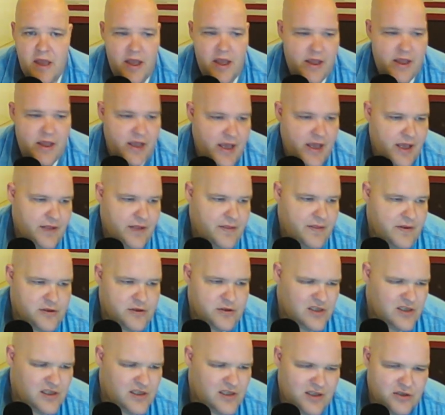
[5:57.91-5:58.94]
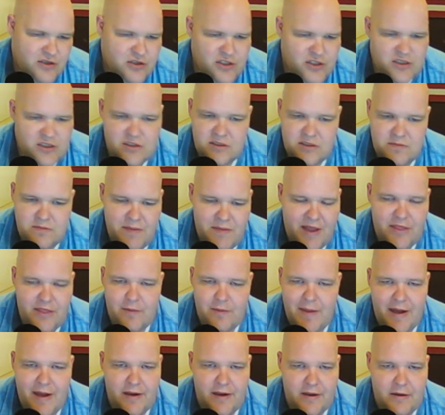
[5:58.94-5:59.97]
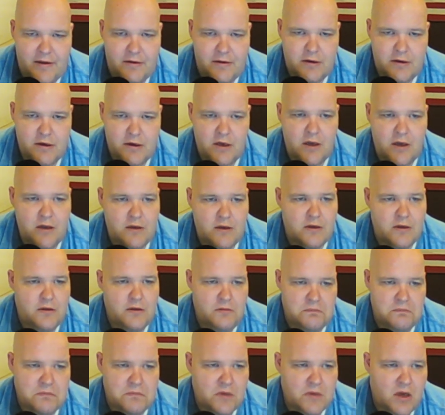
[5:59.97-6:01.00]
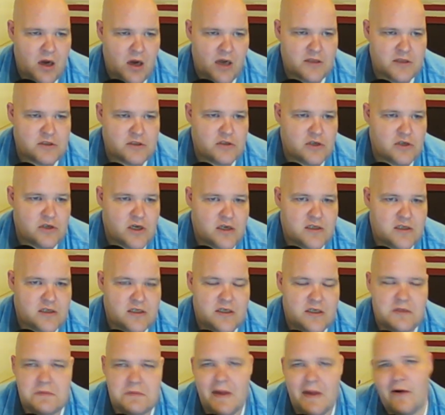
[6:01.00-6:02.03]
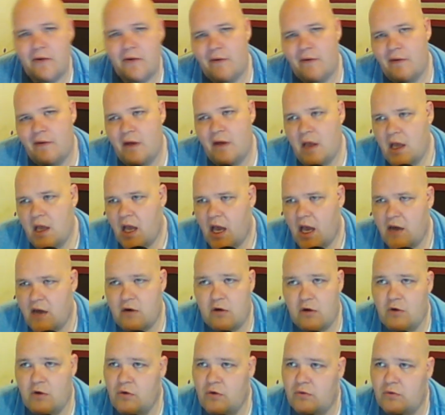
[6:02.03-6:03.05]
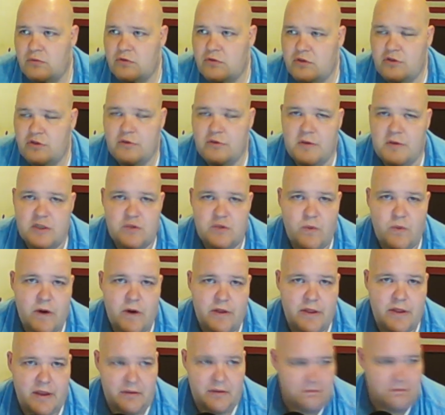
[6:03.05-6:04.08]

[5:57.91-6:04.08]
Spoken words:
And they're just mathematic constructs, and I don't know too much where they